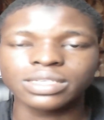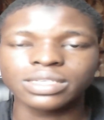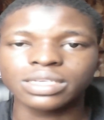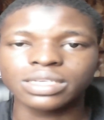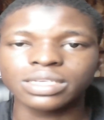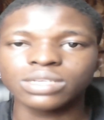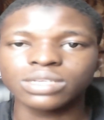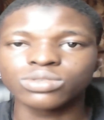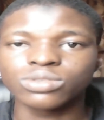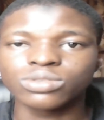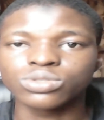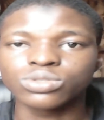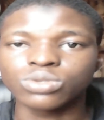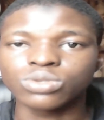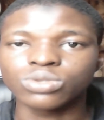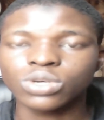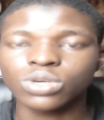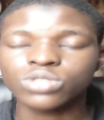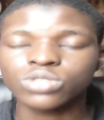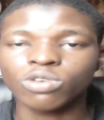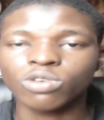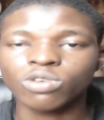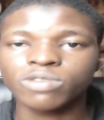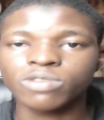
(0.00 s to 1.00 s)
You should not
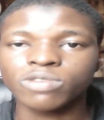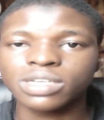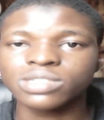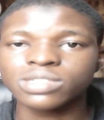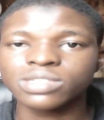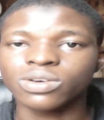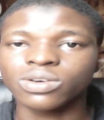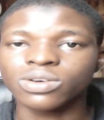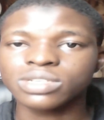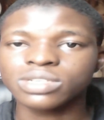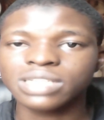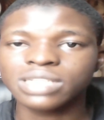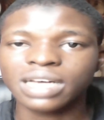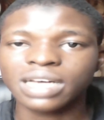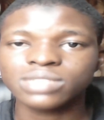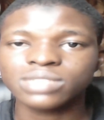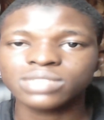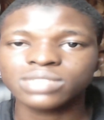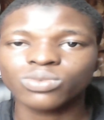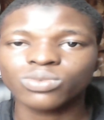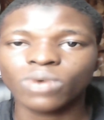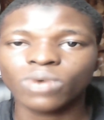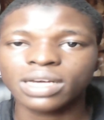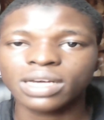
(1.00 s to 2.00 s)
offend your readers
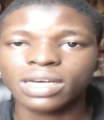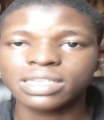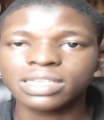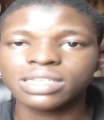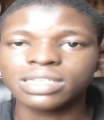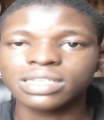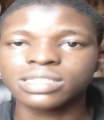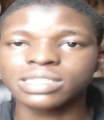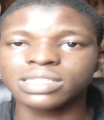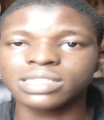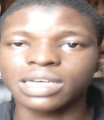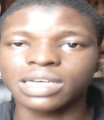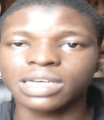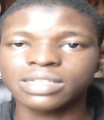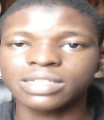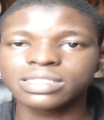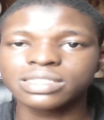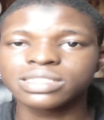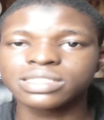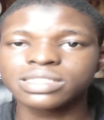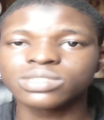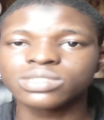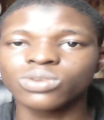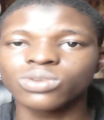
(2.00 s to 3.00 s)
while they are
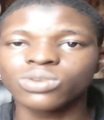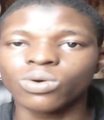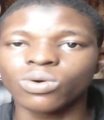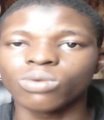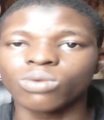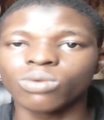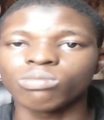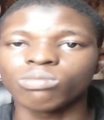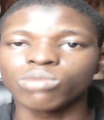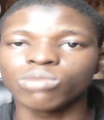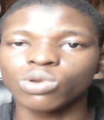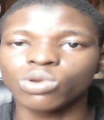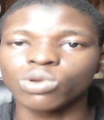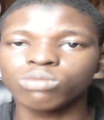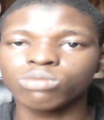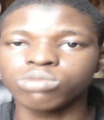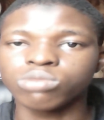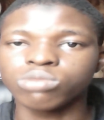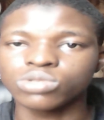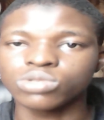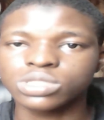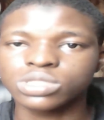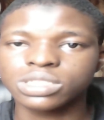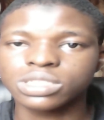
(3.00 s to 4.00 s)
reading your blog
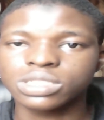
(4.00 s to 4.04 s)
post.